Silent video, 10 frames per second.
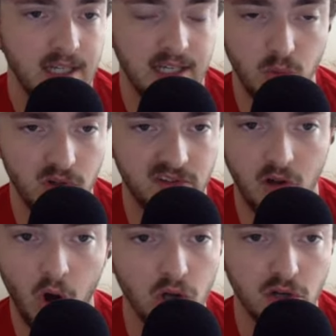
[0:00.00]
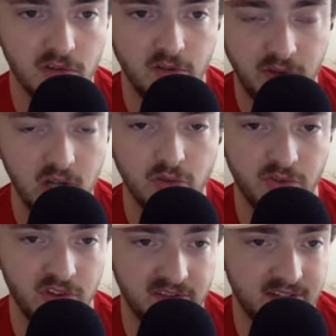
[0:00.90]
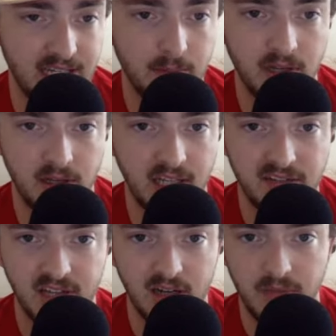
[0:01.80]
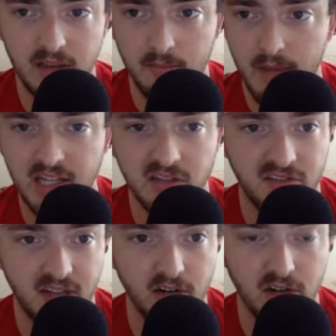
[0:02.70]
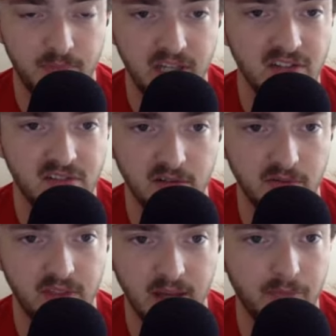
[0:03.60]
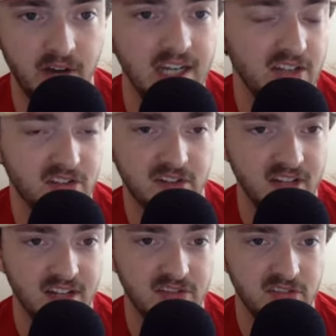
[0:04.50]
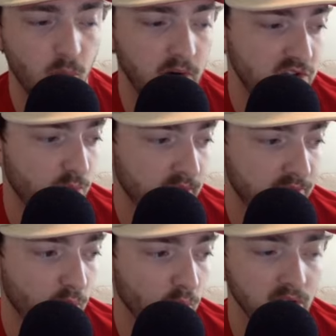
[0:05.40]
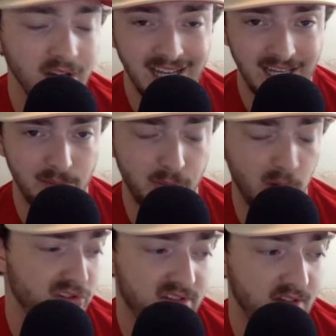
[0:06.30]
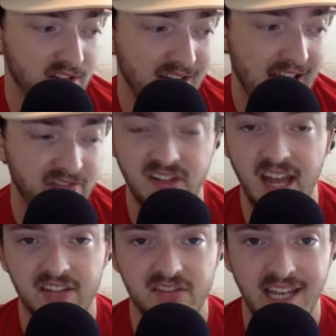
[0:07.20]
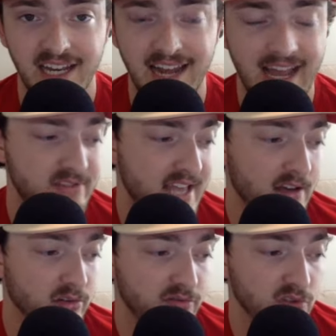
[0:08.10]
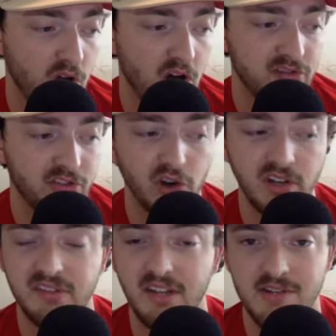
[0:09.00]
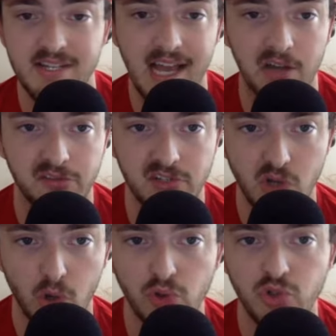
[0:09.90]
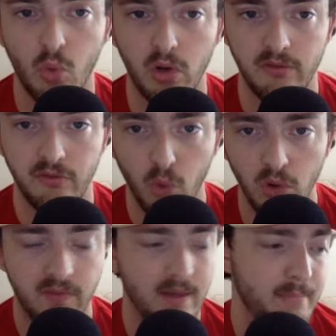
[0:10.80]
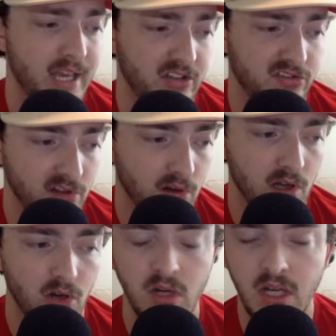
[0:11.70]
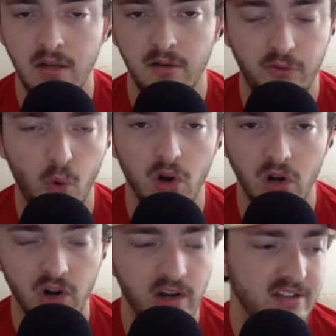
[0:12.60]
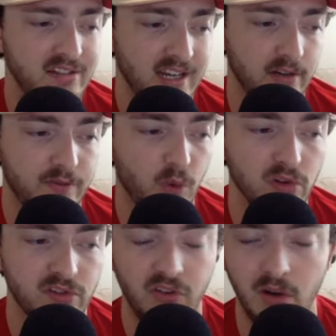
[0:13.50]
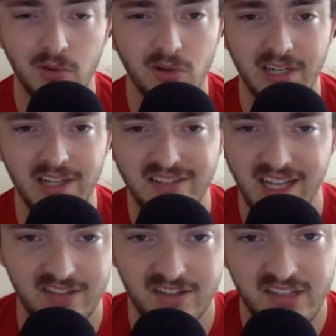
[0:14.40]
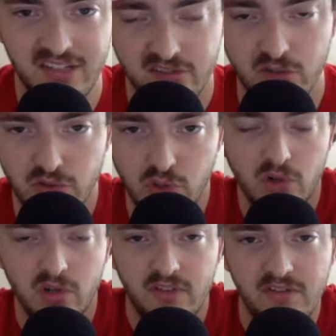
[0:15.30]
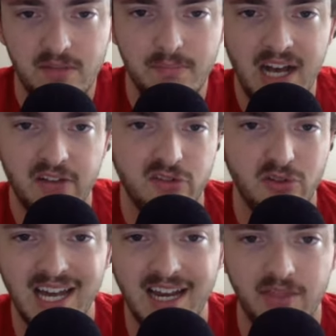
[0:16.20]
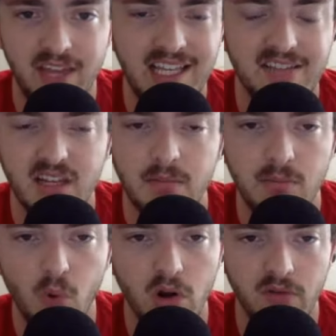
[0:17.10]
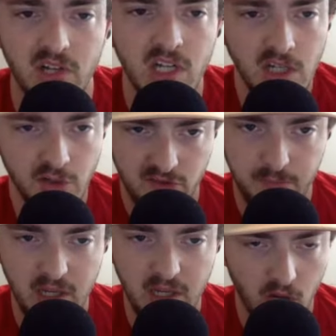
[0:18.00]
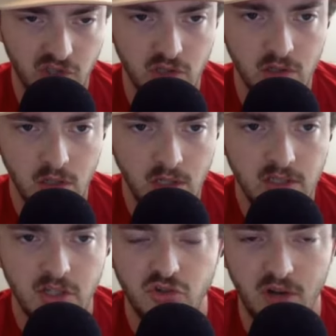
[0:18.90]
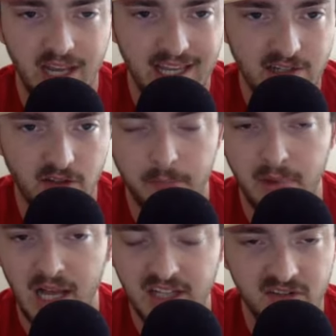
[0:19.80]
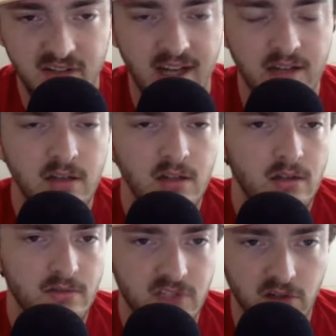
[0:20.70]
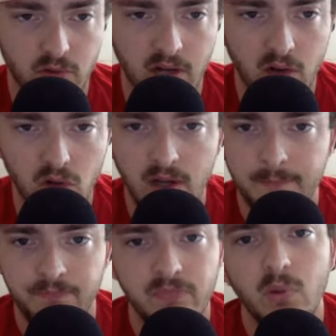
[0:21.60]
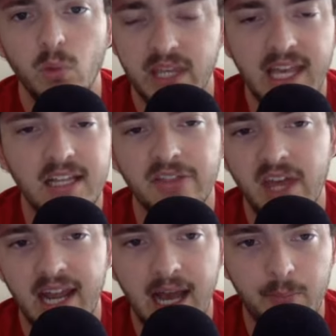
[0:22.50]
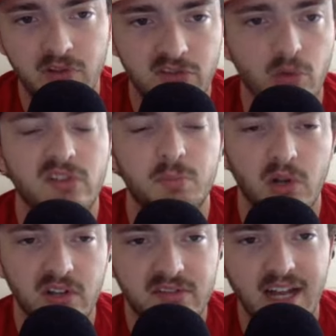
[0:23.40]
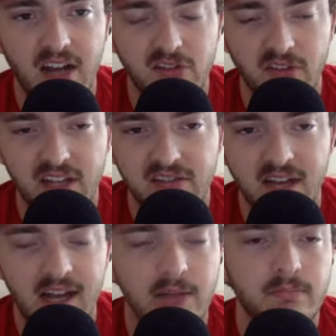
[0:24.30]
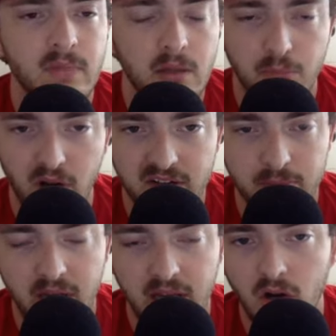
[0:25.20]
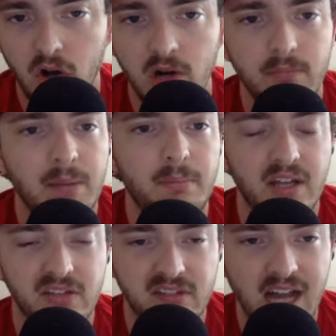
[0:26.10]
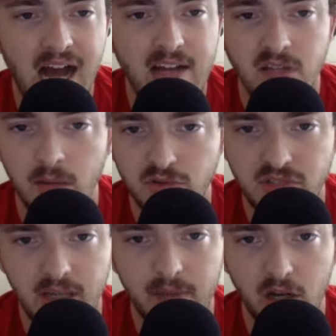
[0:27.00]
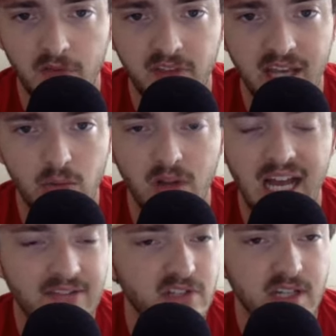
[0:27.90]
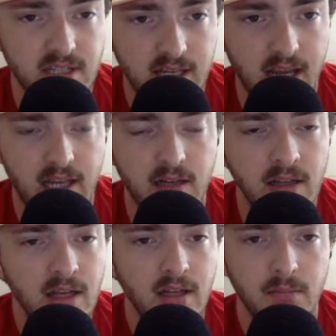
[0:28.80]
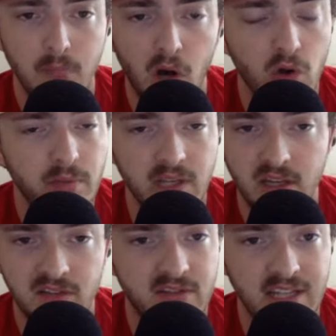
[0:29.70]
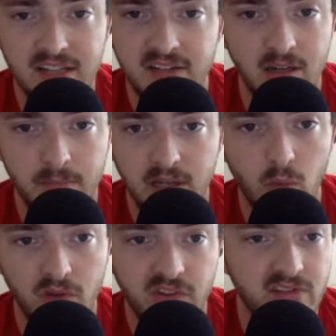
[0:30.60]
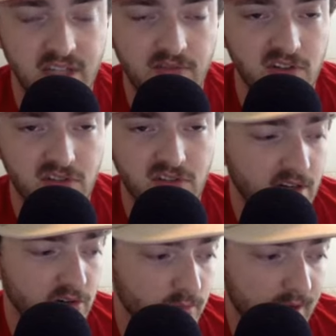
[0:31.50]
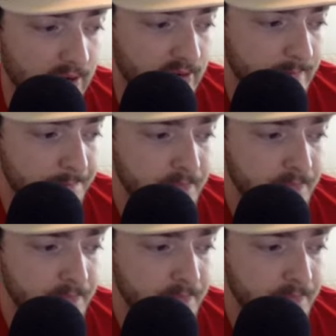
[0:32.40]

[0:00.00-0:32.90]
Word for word: He was all over the field for this team, and he's going to be the main centerpiece of them finding success in 2024. He posted seven and a half sacks, 10 and a half tackles for loss, 37 tackles in total, 24 of them being solo four hurries, and a forced fumble. And he stands at 6'2, 250 pounds. So you got to think he's going to be more of a speed rusher to try and get to the blind side. Dylan Raiola, we can't let that happen. So experienced guys on that side, Bryce Benhart, maybe Ben Scott, double teaming off the end will have to contain Mo because he's going to be what this defense is centered around.